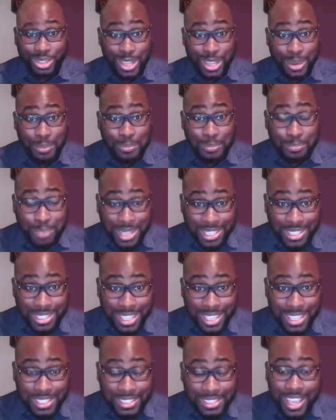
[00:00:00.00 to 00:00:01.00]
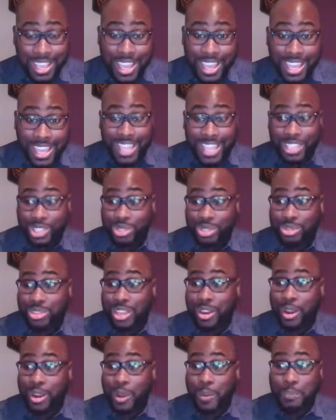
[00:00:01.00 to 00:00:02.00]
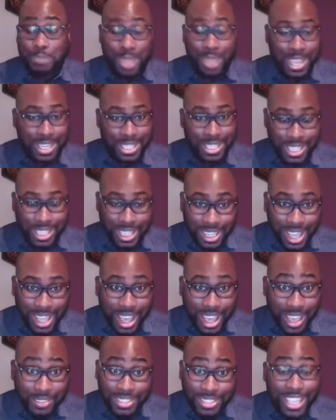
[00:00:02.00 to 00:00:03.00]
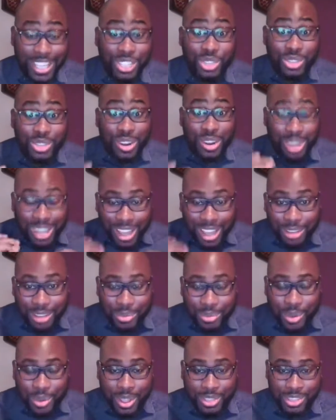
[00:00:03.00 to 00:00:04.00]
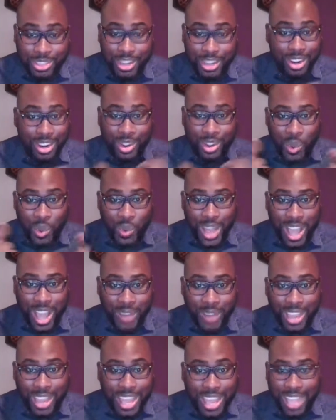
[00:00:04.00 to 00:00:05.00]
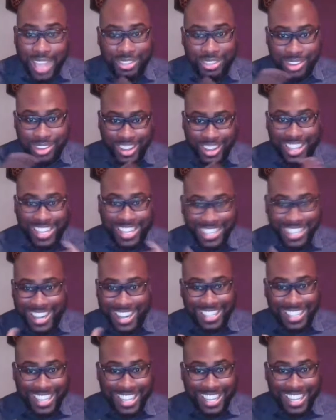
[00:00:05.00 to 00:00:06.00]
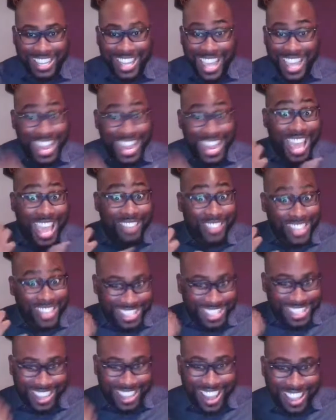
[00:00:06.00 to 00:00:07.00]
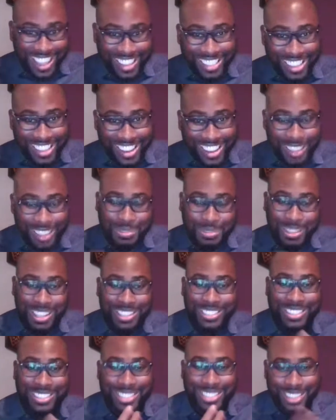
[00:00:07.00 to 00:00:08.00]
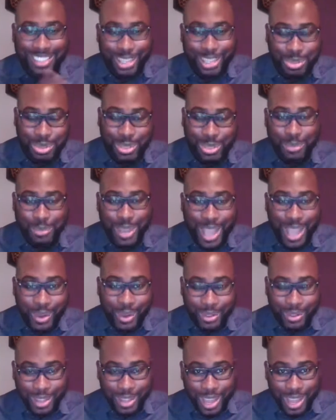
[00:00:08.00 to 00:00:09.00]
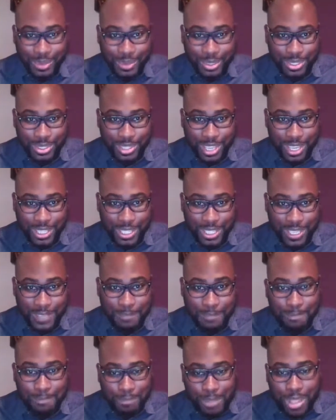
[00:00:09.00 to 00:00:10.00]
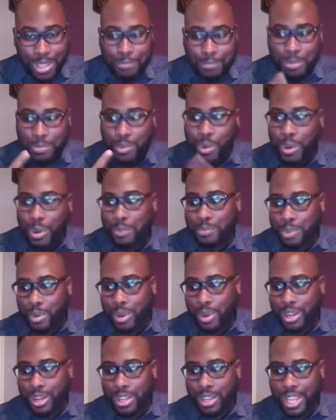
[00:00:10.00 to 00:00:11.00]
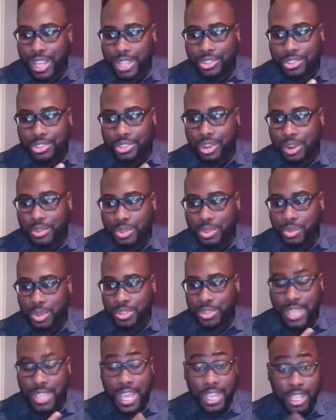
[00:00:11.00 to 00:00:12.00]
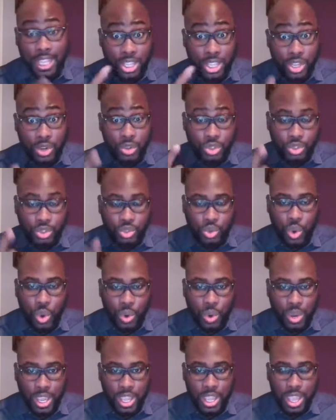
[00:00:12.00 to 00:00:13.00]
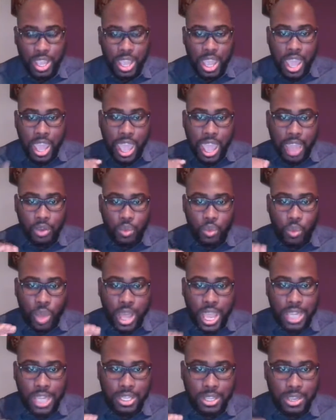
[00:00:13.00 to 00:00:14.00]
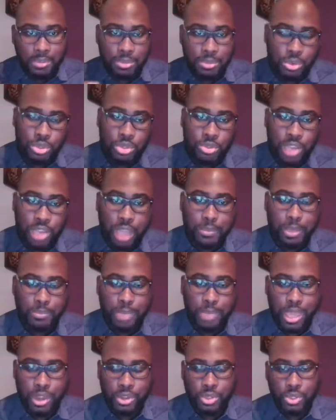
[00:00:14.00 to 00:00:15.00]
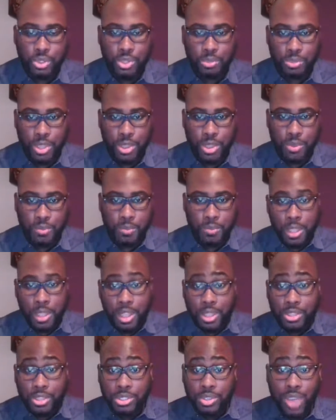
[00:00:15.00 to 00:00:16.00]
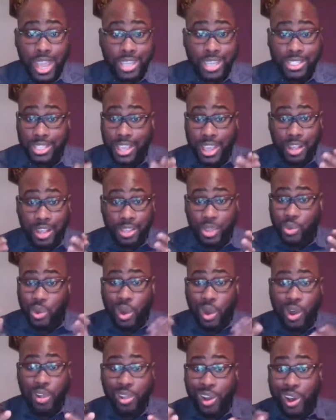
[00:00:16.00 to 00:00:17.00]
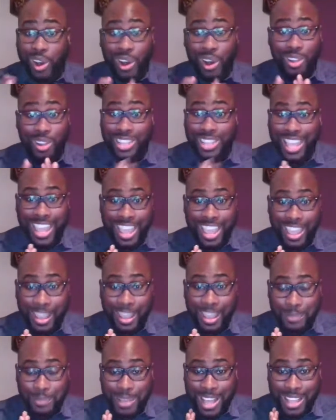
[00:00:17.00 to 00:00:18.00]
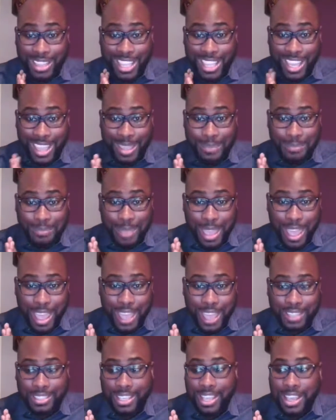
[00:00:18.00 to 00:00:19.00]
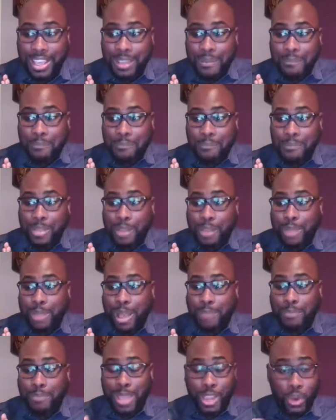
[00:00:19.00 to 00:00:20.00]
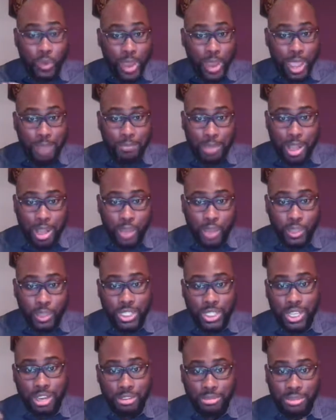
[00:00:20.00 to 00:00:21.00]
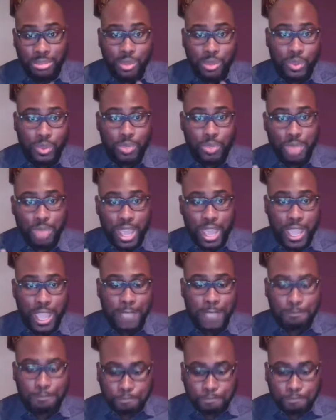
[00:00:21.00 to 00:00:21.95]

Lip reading: their business, into their own patient lives, into their loved ones. They're going to go out and start conducting and having dialogue, because it starts with the power of conversation. But more importantly, it starts with telling your story and why deprescribing matters to you. So I tell you all day about the impact about my grandma, which influenced my